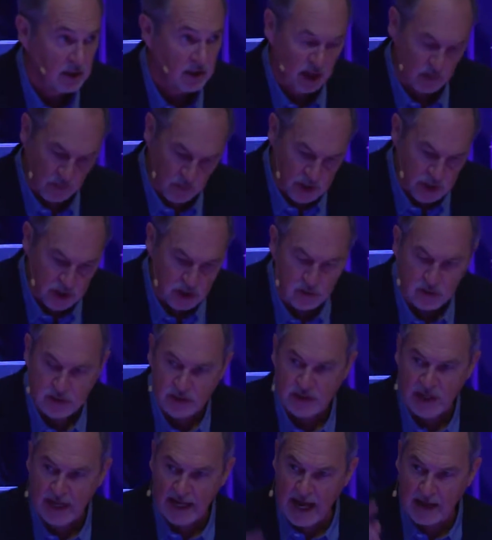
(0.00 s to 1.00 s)
That when you
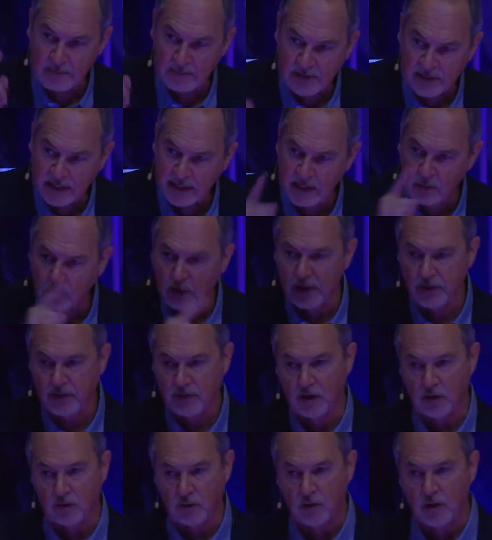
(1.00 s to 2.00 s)
sing, I'm singing
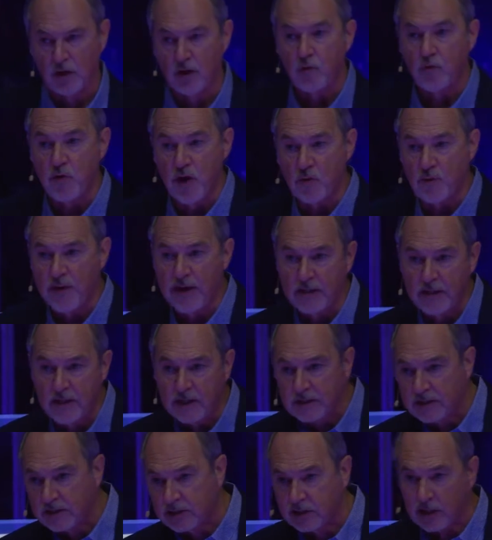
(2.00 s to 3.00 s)
with you. We're in
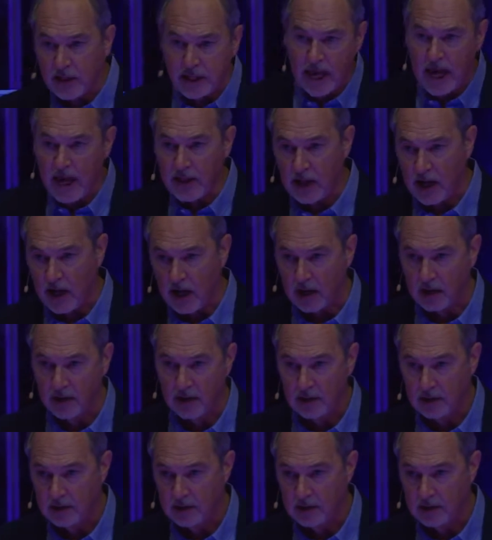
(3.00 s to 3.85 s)
this together.